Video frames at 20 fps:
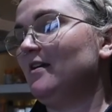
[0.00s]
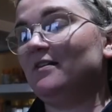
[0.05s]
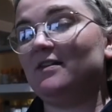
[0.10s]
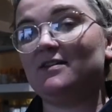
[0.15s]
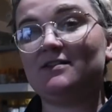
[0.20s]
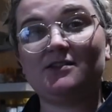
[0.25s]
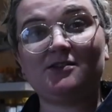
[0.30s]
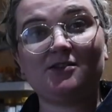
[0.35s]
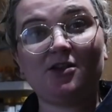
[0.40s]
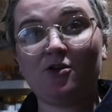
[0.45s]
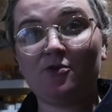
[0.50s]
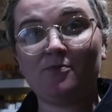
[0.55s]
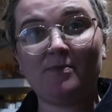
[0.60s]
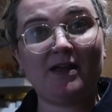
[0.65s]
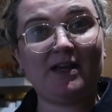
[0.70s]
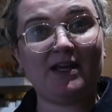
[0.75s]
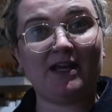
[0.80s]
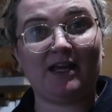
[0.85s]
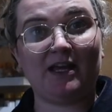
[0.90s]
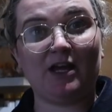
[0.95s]
There's so
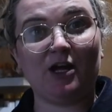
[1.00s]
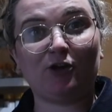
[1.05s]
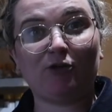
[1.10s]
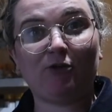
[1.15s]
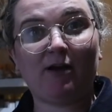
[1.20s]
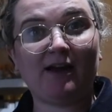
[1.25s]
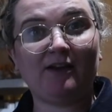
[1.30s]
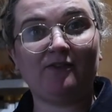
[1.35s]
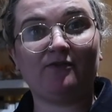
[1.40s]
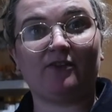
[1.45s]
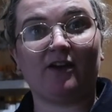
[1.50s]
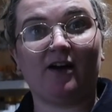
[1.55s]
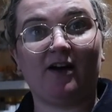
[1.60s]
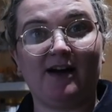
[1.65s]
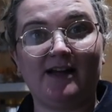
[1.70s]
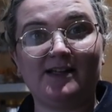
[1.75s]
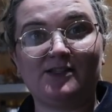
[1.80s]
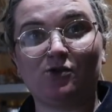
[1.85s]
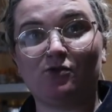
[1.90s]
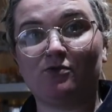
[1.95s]
many crane
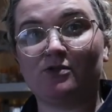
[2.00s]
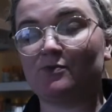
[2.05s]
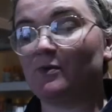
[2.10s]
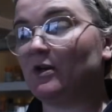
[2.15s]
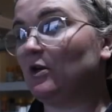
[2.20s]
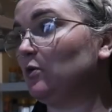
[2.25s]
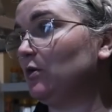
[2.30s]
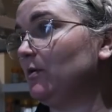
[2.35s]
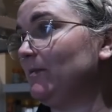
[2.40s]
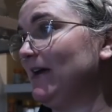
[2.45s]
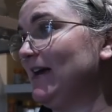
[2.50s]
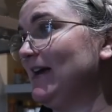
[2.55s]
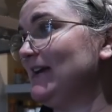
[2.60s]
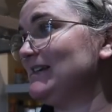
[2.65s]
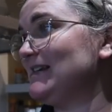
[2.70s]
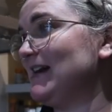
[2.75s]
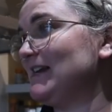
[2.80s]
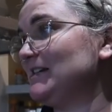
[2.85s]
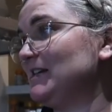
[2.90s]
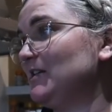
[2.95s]
flies, or as we call them
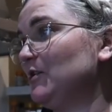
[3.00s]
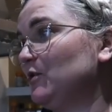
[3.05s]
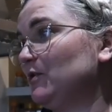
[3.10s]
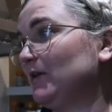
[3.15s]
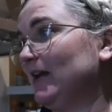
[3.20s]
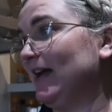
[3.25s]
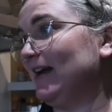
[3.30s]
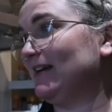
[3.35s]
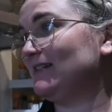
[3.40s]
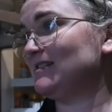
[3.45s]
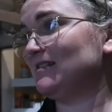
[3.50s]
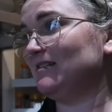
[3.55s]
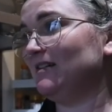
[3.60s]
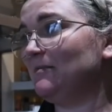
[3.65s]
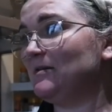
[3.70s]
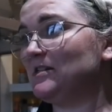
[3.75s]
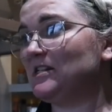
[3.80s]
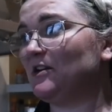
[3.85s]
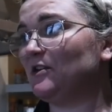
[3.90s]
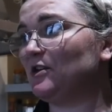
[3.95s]
here, daddy long legs.
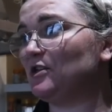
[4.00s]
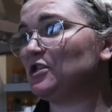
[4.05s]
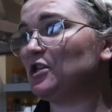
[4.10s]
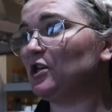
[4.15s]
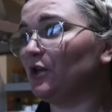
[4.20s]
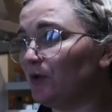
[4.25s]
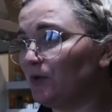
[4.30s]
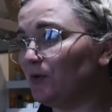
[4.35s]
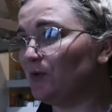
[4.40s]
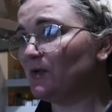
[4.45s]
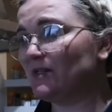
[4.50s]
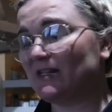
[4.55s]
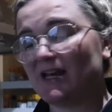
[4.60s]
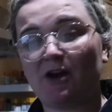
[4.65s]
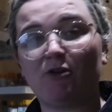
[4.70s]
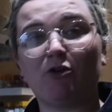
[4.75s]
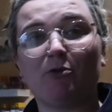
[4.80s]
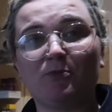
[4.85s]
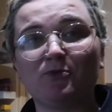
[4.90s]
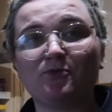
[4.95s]
Let me tell you two
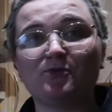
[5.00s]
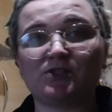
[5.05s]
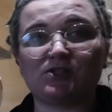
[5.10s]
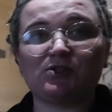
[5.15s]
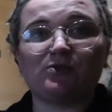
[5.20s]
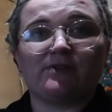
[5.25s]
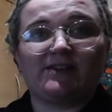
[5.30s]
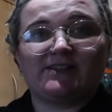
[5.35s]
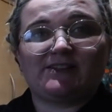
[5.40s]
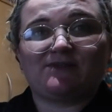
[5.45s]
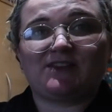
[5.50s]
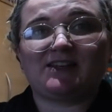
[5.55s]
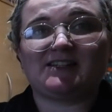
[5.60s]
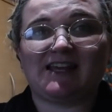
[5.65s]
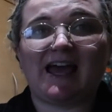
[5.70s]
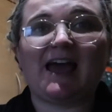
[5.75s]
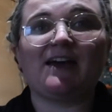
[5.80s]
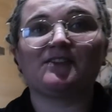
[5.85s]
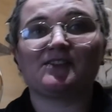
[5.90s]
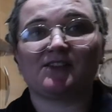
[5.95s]
terrible stories of the
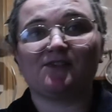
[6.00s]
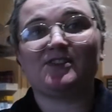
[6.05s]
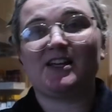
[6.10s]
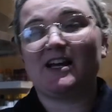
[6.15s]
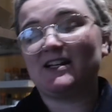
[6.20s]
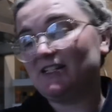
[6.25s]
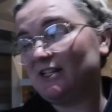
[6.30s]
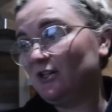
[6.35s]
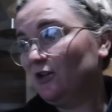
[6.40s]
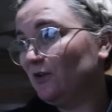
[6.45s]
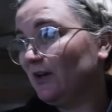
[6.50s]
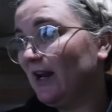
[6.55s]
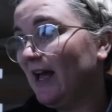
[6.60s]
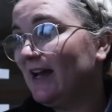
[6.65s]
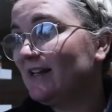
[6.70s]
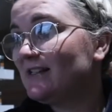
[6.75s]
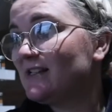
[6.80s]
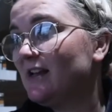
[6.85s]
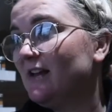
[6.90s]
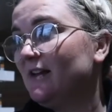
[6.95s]
deaths of daddy long
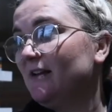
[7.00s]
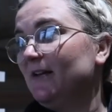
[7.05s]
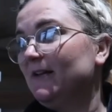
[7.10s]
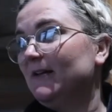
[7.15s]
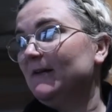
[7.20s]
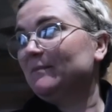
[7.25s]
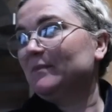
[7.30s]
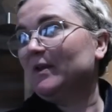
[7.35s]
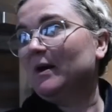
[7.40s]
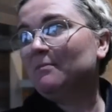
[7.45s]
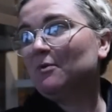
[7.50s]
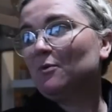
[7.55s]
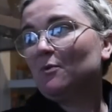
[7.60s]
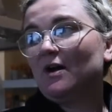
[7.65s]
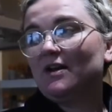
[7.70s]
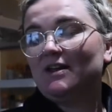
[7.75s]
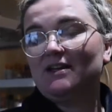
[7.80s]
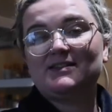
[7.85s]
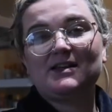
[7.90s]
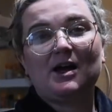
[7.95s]
legs. Number
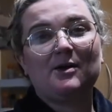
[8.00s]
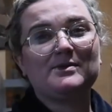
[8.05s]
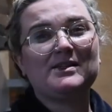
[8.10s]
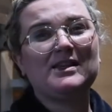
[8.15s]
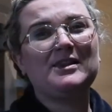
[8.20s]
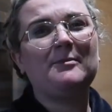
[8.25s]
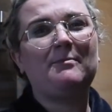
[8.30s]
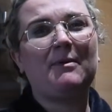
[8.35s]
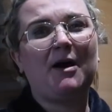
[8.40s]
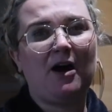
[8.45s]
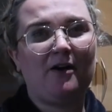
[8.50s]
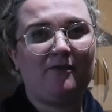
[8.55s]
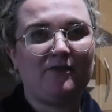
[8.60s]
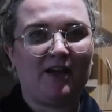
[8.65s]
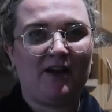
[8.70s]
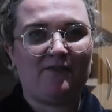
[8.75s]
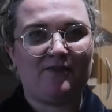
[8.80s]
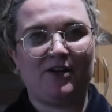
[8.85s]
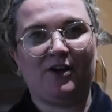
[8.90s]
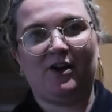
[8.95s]
one is I was in the bath
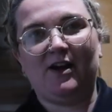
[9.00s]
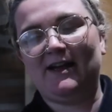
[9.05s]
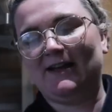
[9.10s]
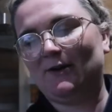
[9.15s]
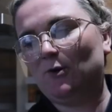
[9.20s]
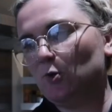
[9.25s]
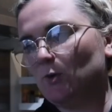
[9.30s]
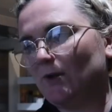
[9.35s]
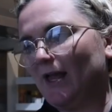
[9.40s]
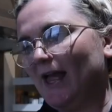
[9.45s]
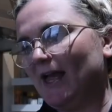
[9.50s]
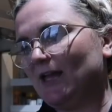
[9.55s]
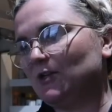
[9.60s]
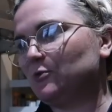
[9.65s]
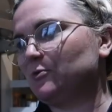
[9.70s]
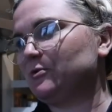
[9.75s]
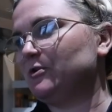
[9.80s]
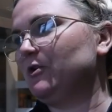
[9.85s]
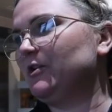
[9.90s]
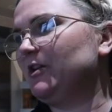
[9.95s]
the other night, all
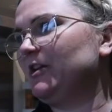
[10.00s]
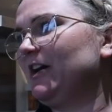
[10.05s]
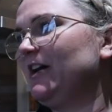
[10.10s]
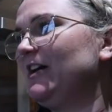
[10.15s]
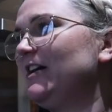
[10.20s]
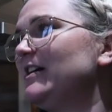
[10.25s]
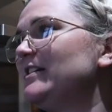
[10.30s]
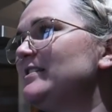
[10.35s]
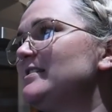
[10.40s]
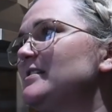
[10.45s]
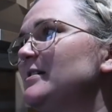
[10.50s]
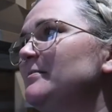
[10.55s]
candles on, and I heard